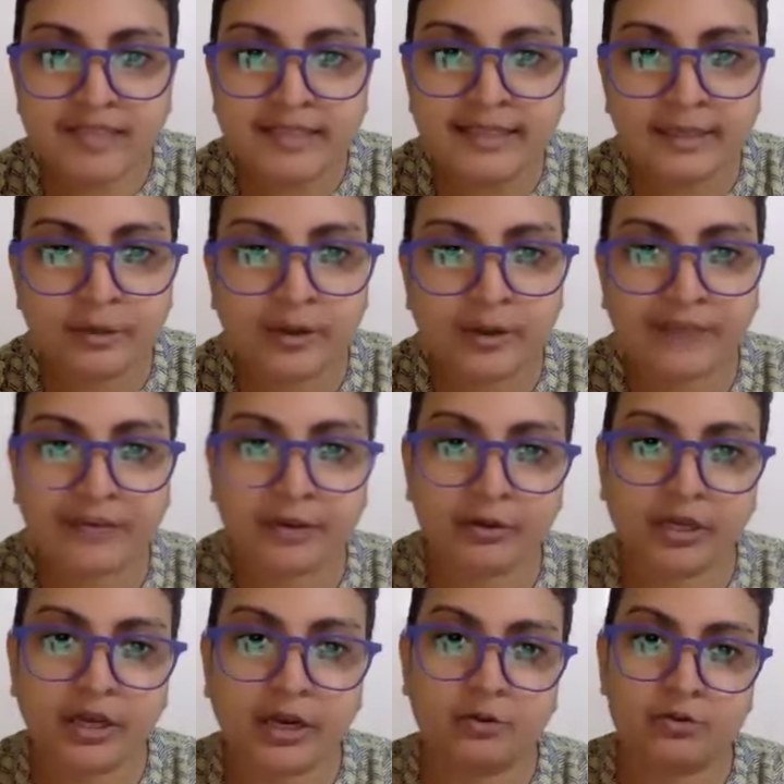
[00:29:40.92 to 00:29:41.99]
thing to have
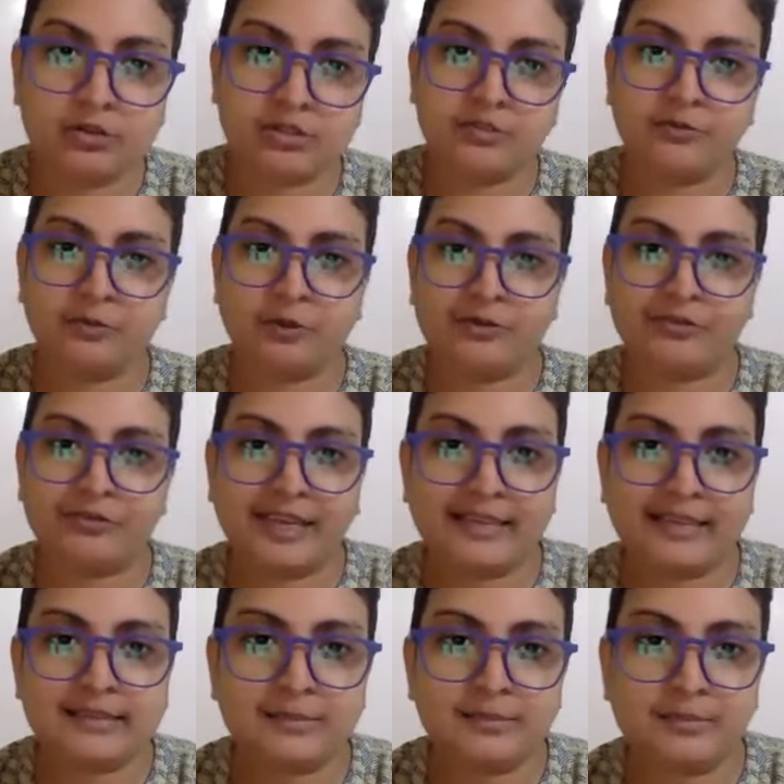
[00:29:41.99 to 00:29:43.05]
around the house if you have
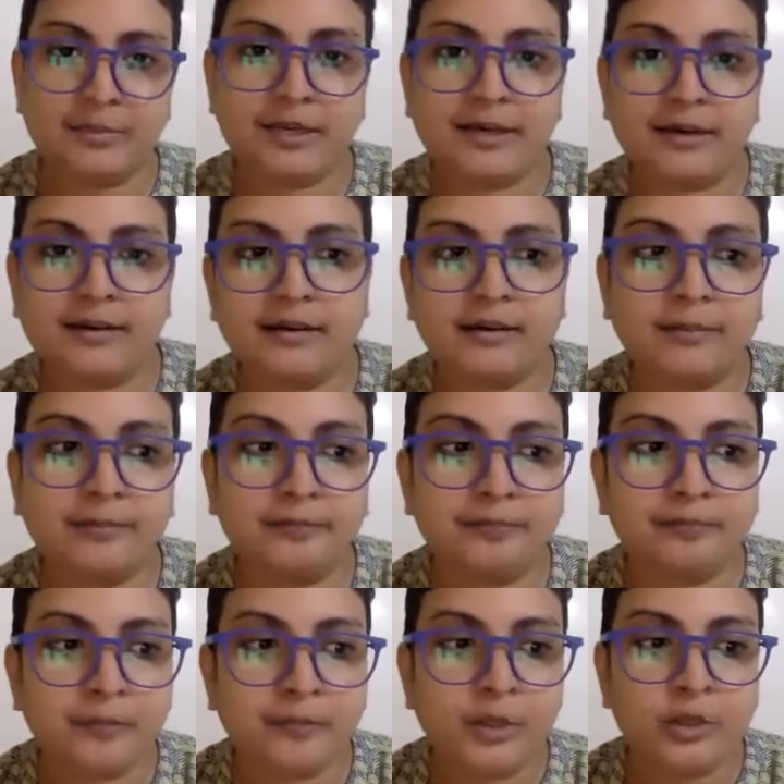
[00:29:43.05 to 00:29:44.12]
cats. But
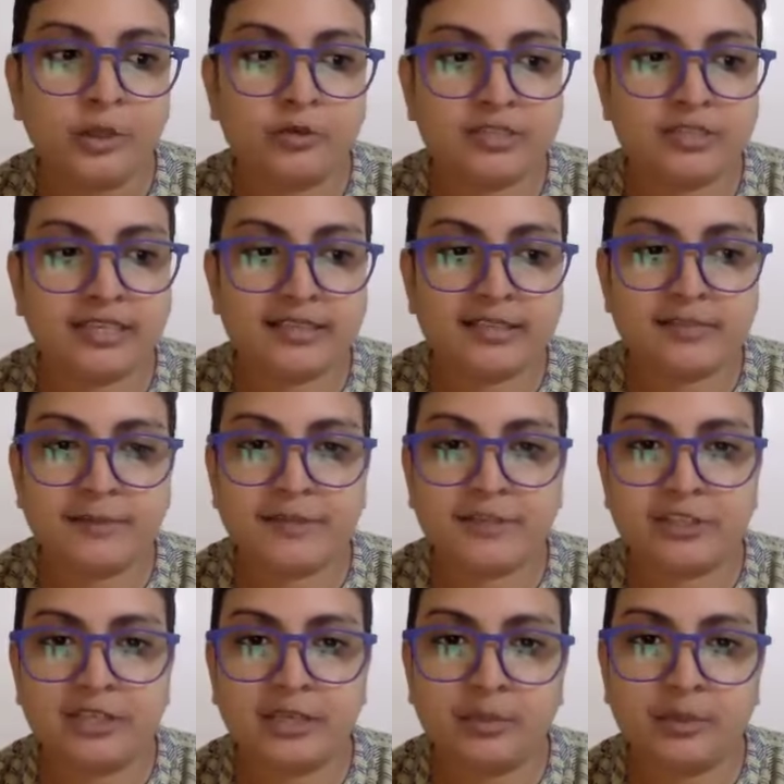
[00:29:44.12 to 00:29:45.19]
using it
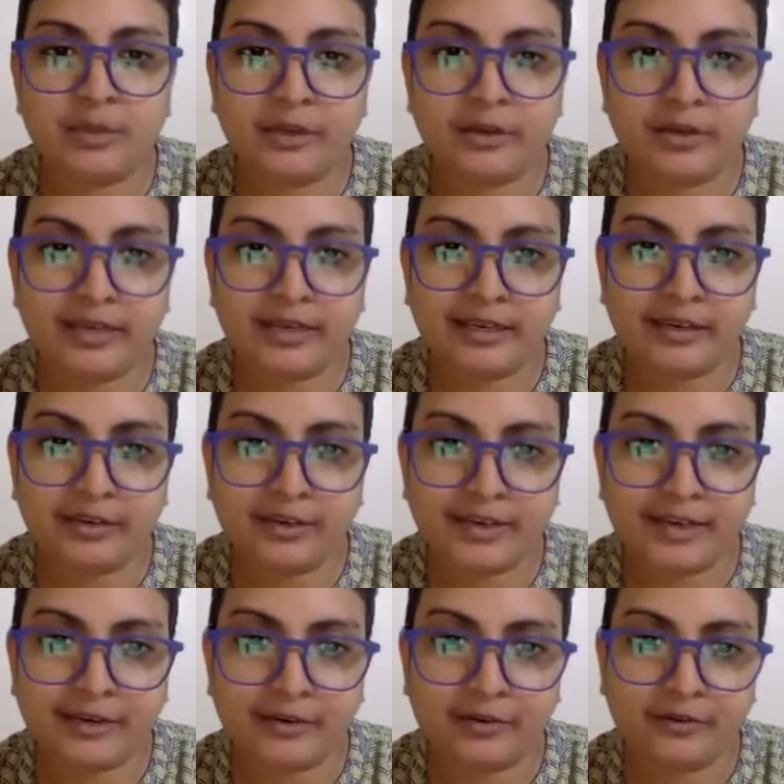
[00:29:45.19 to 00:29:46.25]
especially when you're taking your
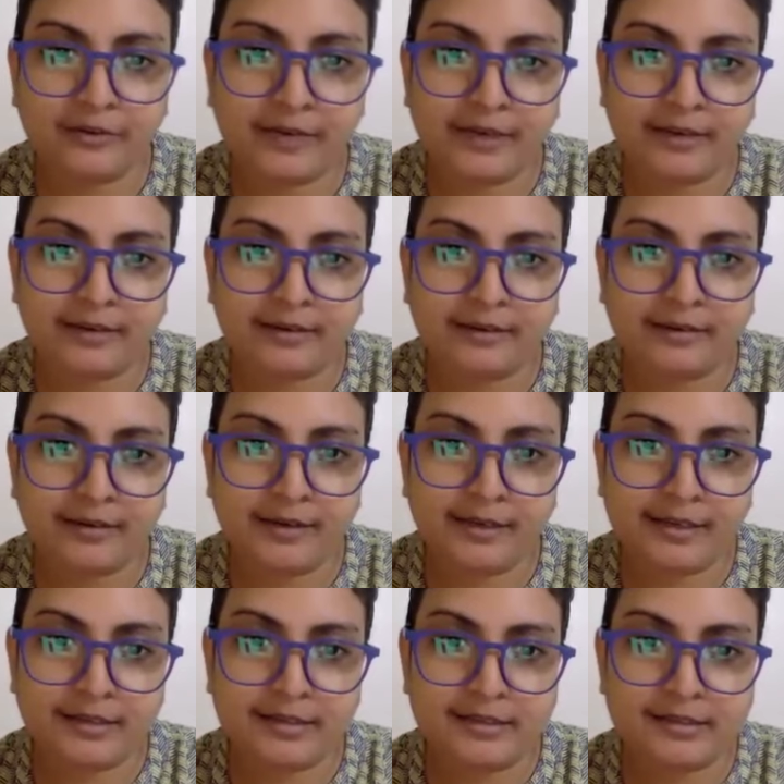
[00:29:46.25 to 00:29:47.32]
cat to the vet
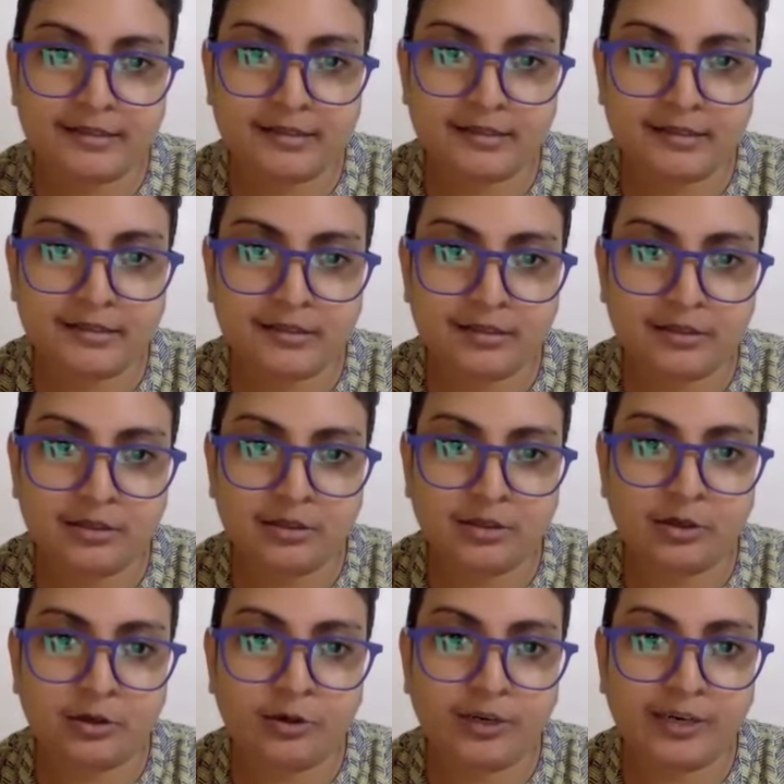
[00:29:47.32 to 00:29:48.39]
is a
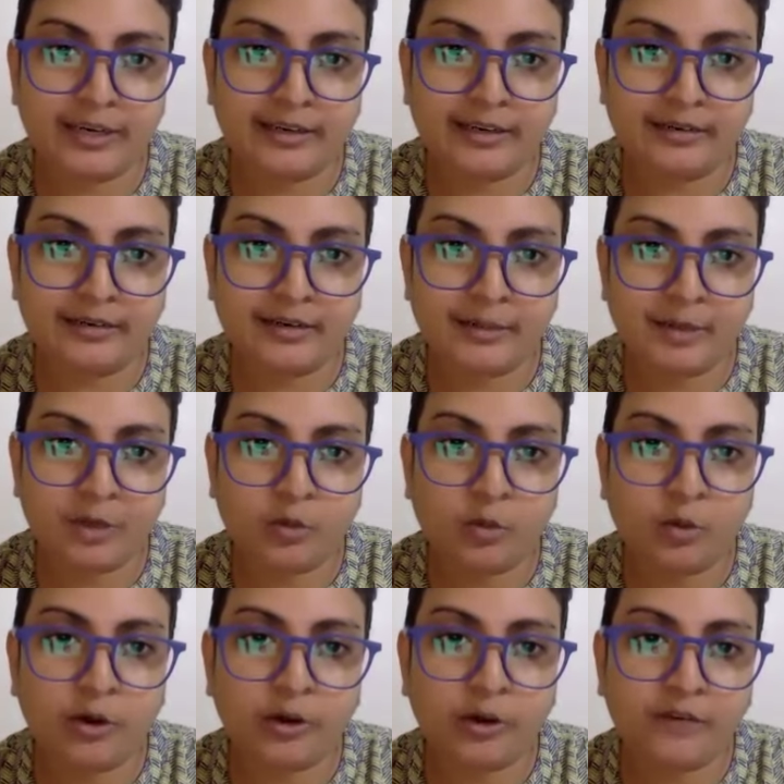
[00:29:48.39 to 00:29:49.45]
good idea. I mean, you
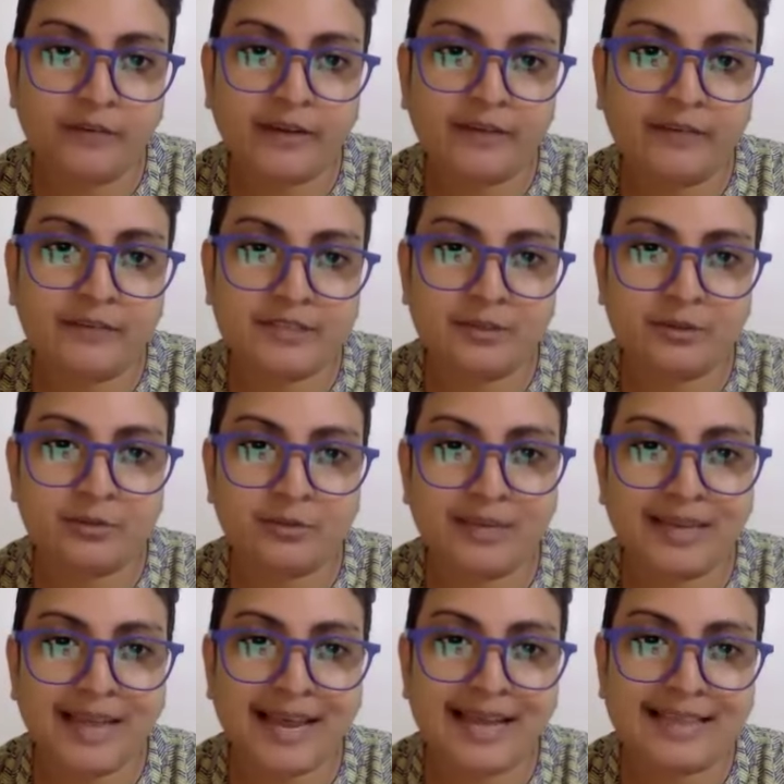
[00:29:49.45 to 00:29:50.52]
want your vet visit to
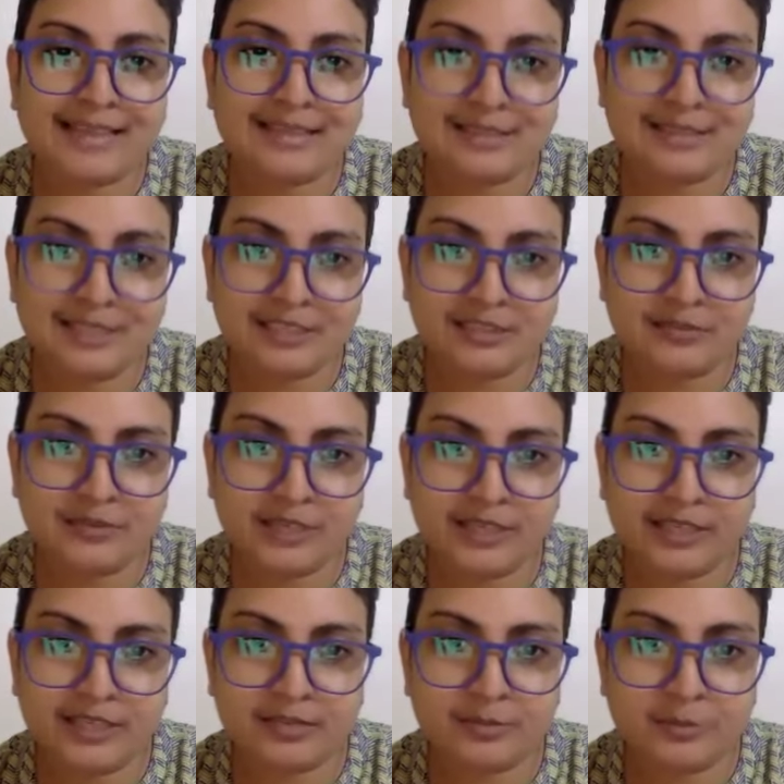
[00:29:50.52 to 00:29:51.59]
be as
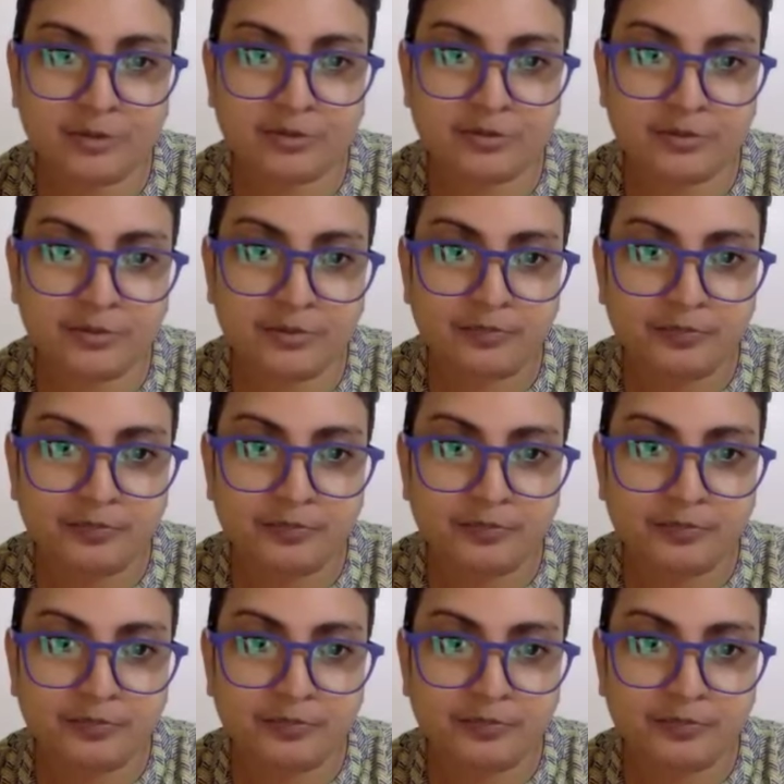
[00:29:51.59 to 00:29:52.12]
stress-free as possible.